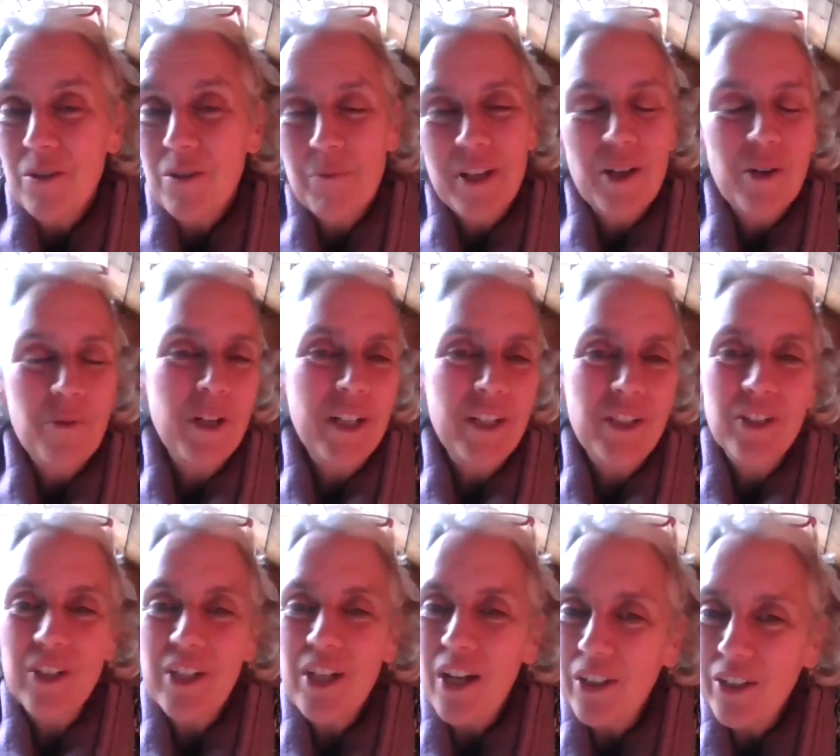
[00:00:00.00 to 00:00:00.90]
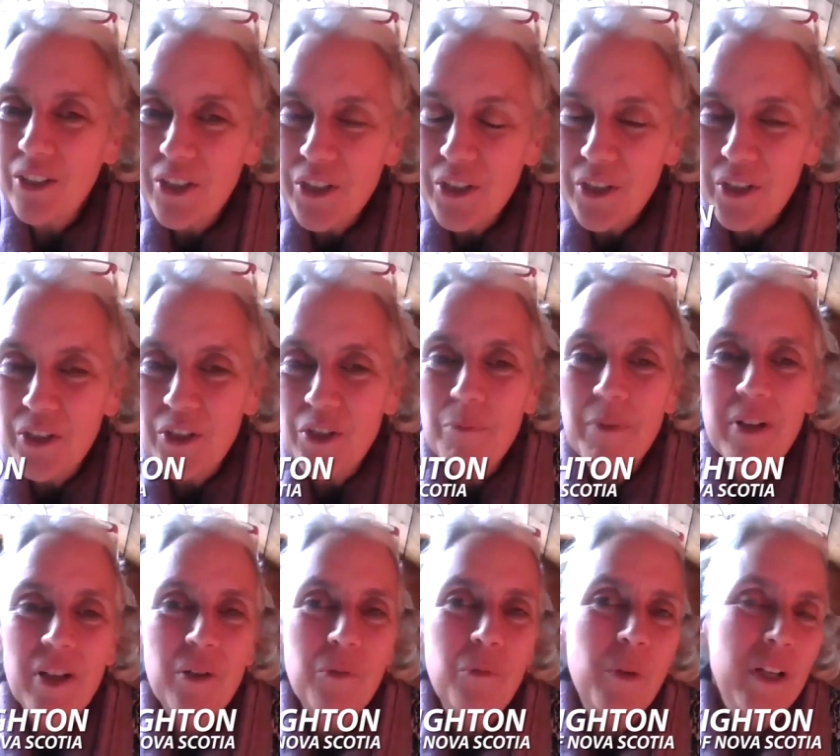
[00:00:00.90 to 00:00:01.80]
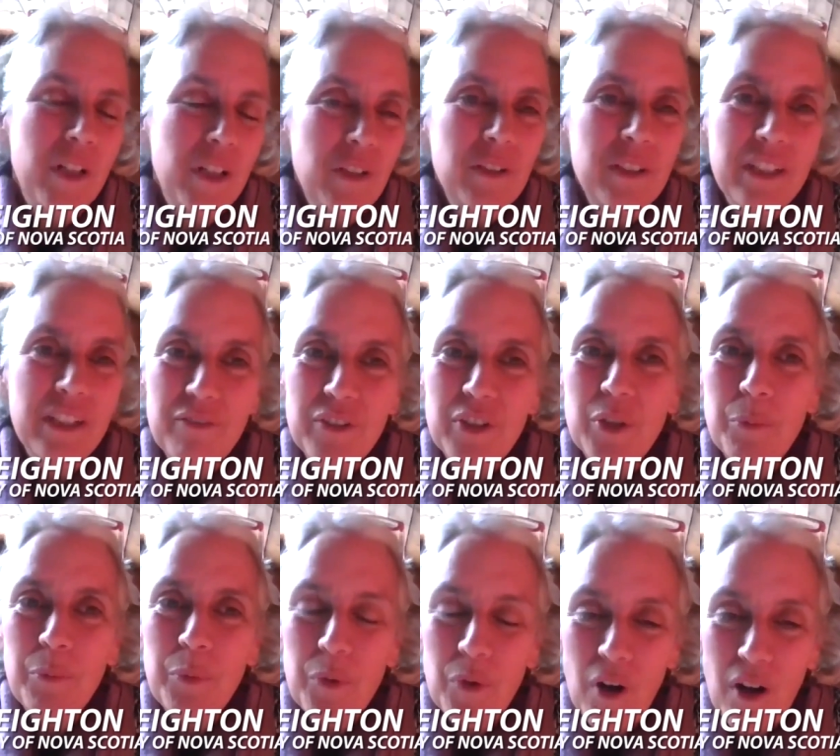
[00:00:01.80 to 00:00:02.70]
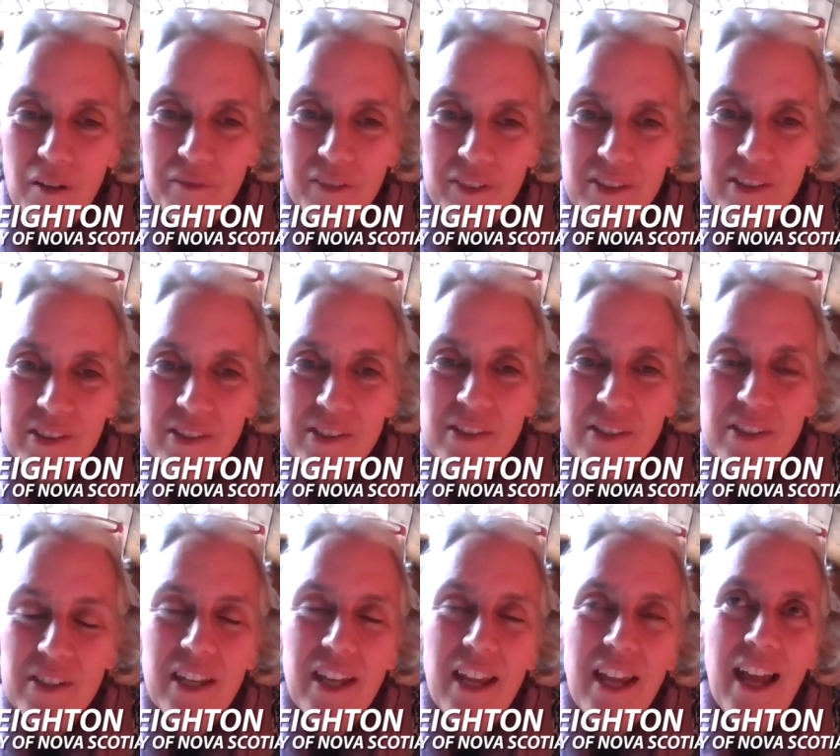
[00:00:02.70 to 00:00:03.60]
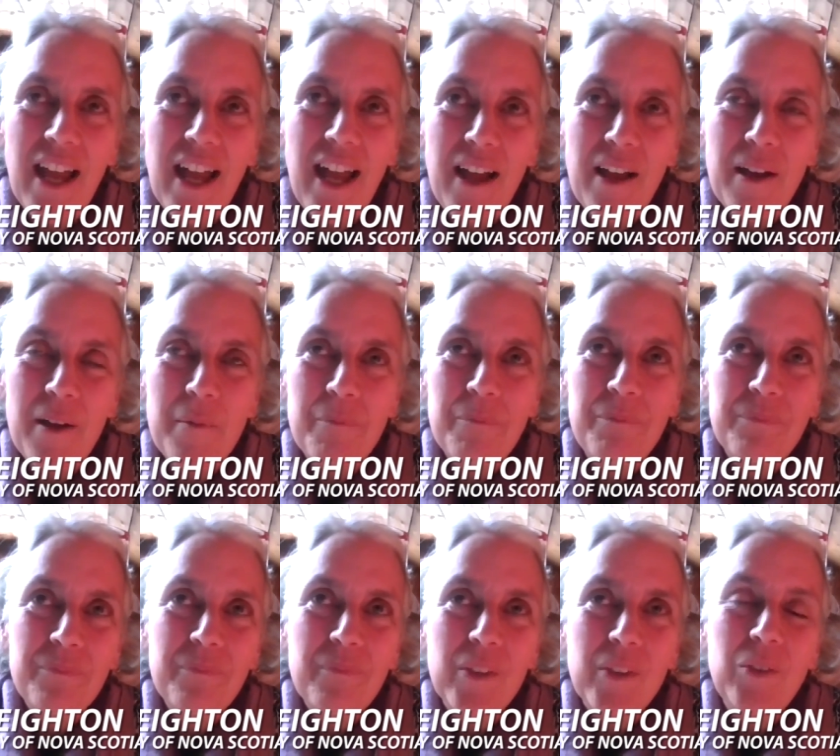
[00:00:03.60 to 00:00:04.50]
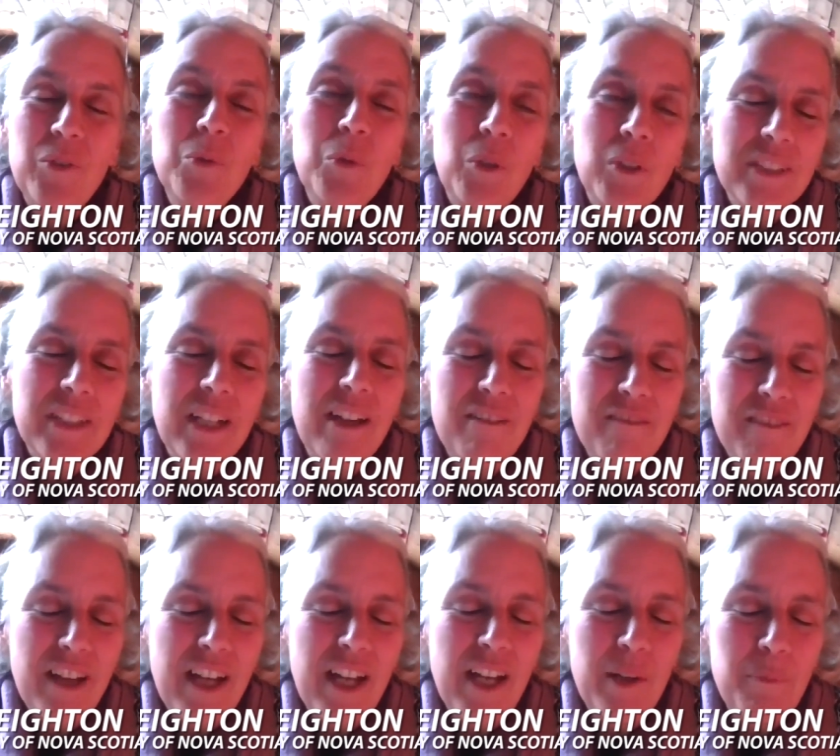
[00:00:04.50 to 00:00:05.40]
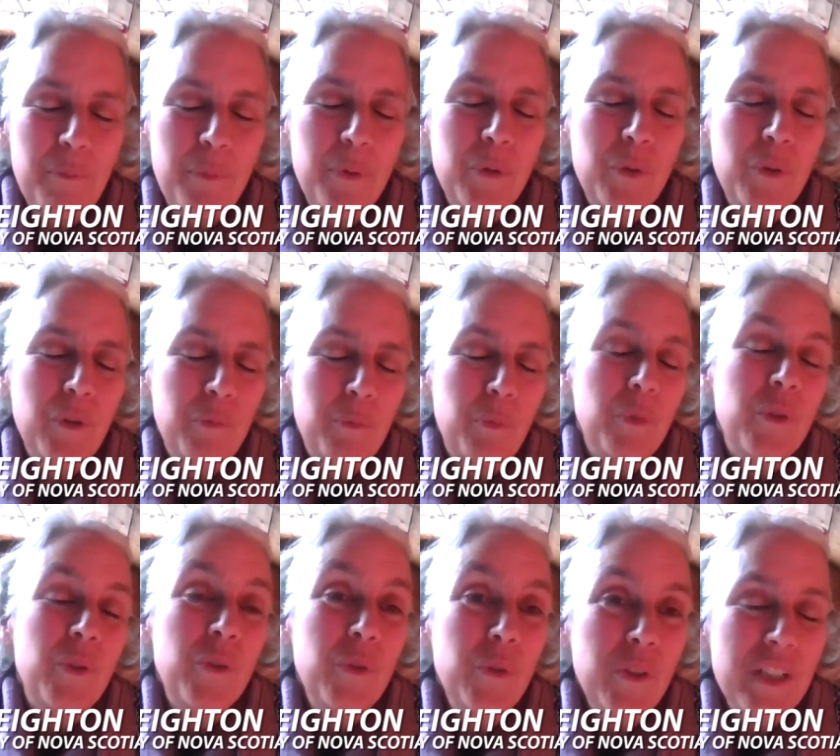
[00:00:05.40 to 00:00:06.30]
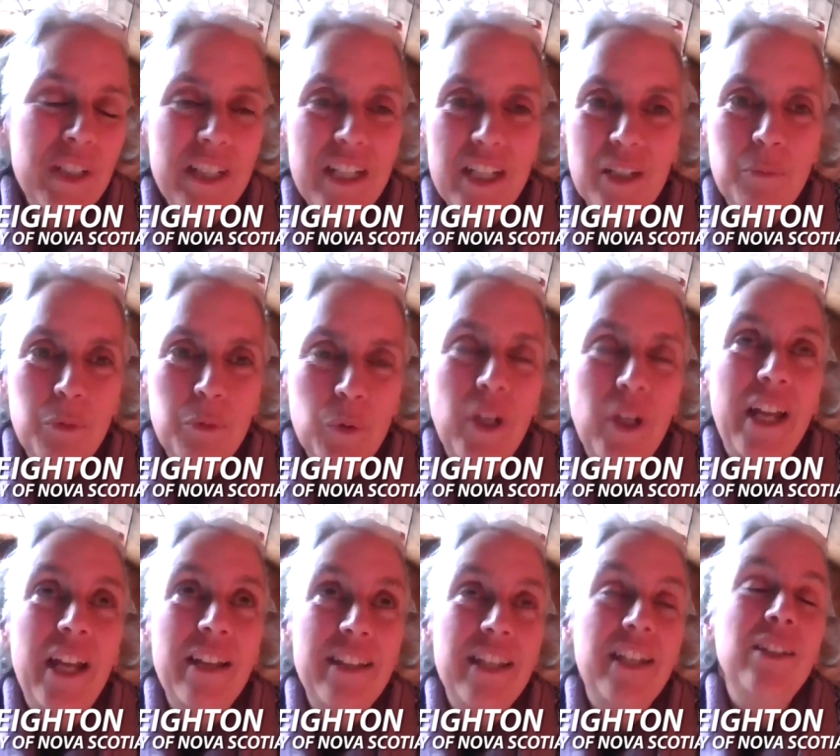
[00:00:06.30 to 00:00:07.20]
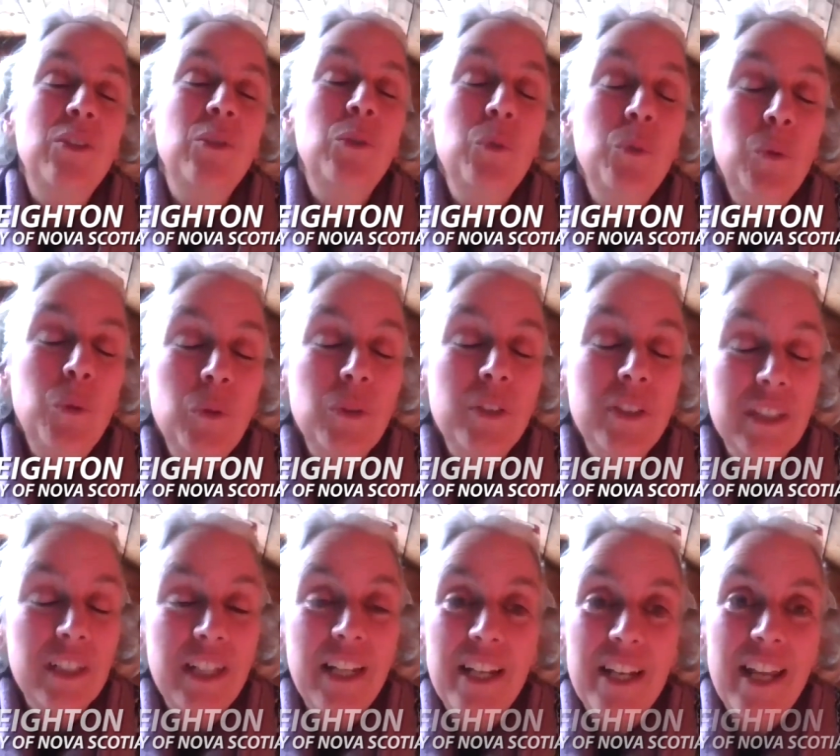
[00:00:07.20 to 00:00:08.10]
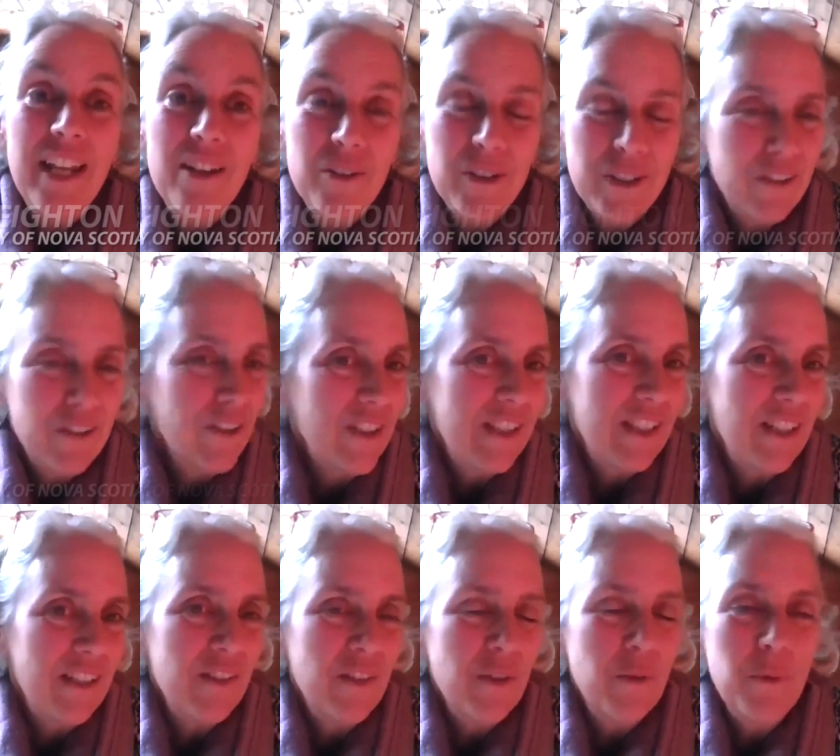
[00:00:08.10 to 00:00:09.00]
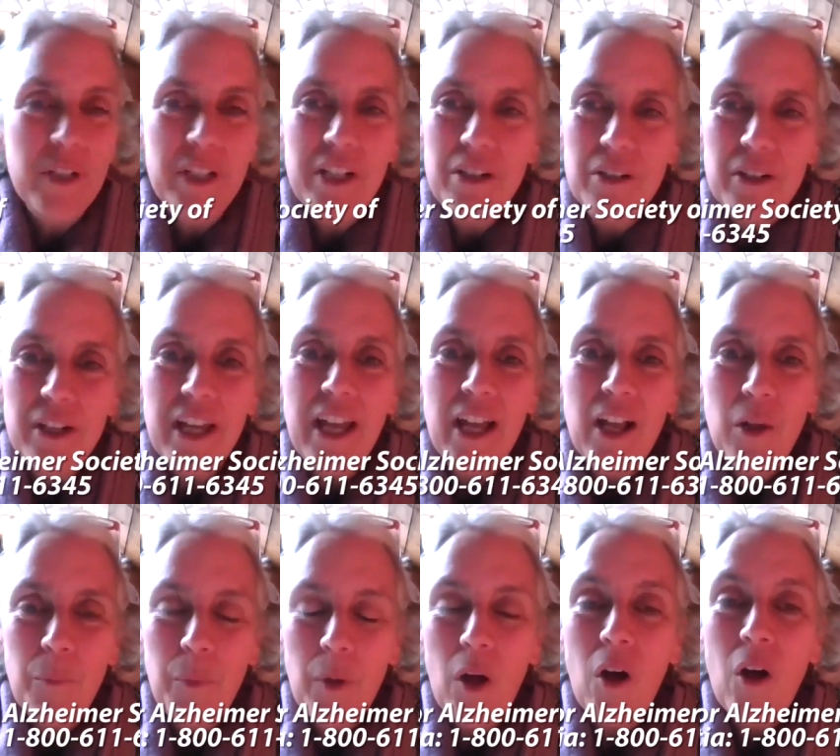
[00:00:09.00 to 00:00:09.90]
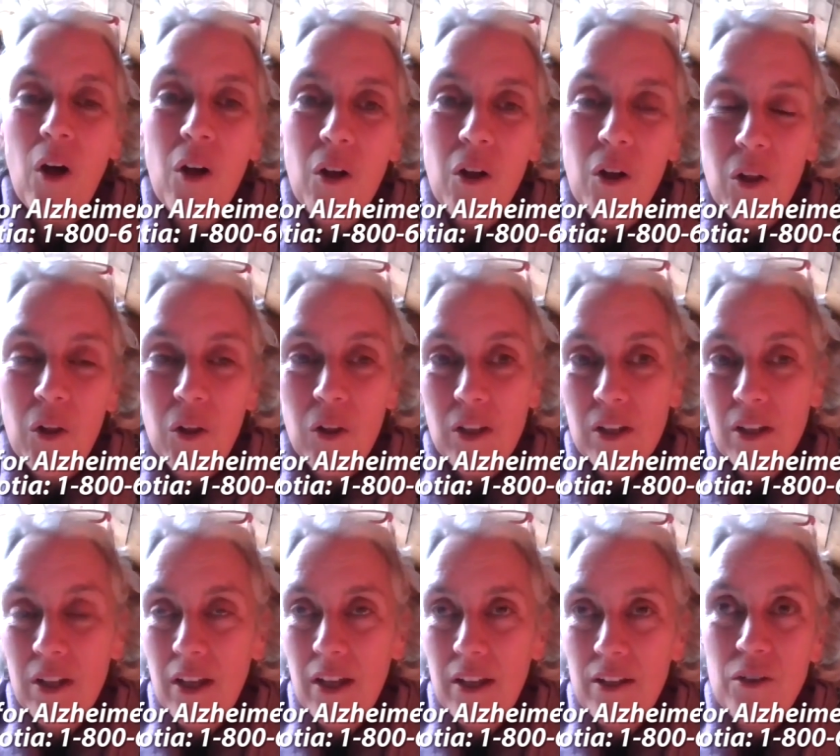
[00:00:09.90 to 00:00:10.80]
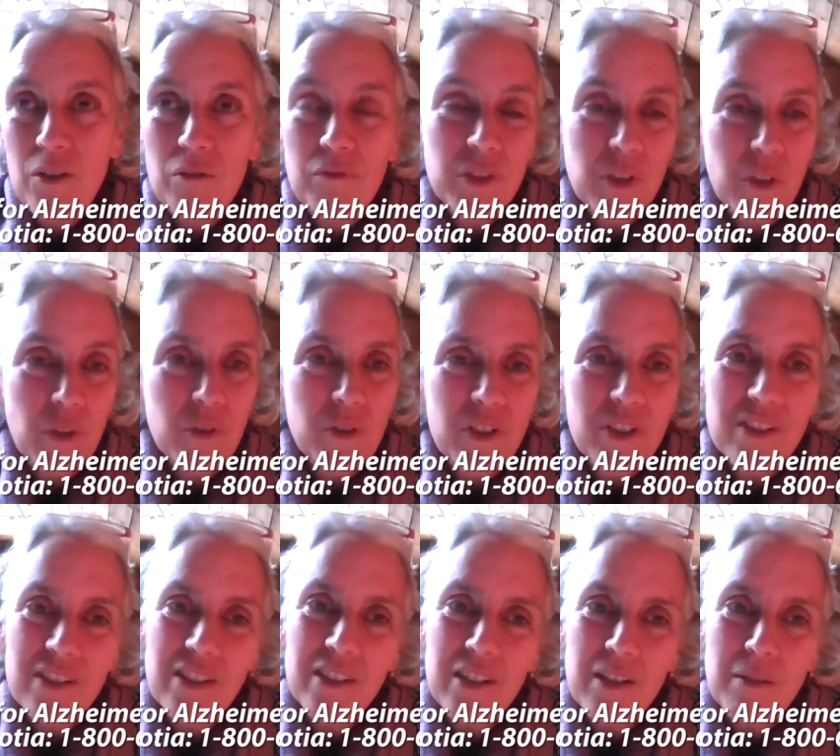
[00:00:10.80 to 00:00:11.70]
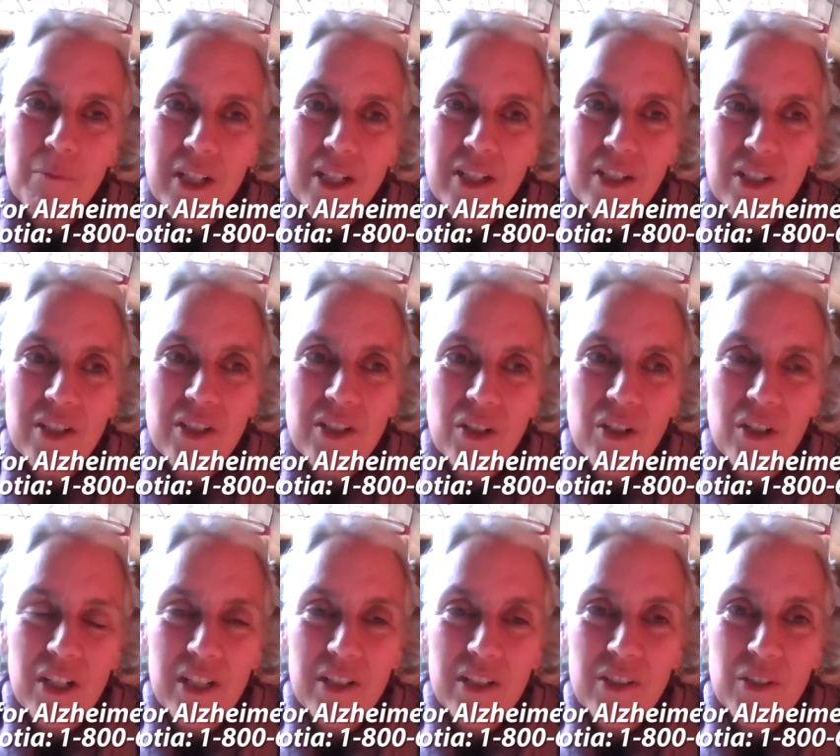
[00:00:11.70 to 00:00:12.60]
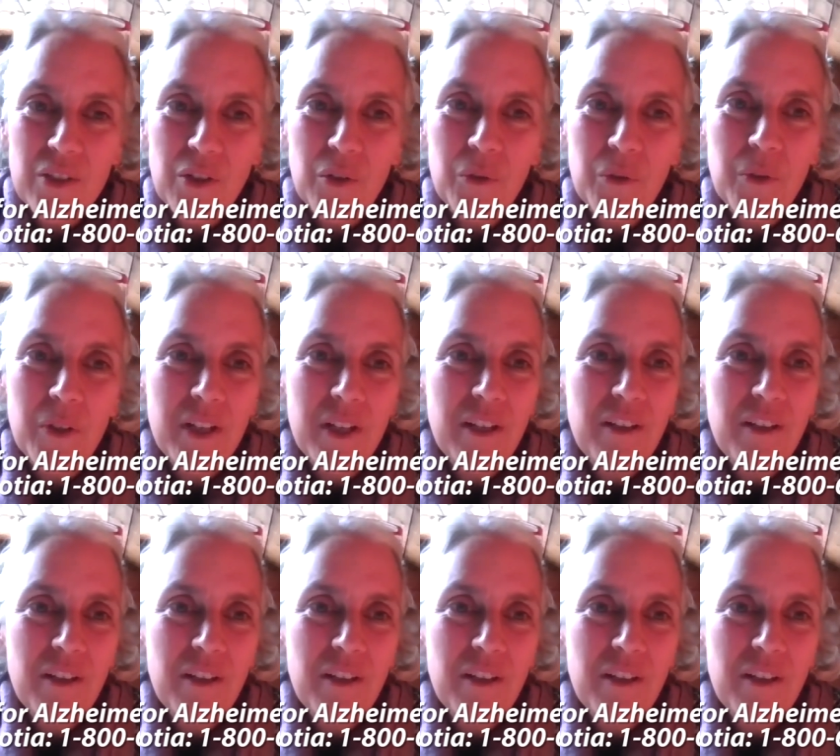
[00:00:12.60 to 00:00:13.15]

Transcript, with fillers: no matter what your culture, no matter where you live in the province, um, nous, on travaille pour, pour soutenir, pour aider toutes les Néo-Écossais. So we're here to help all Nova Scotians on the dementia journey. So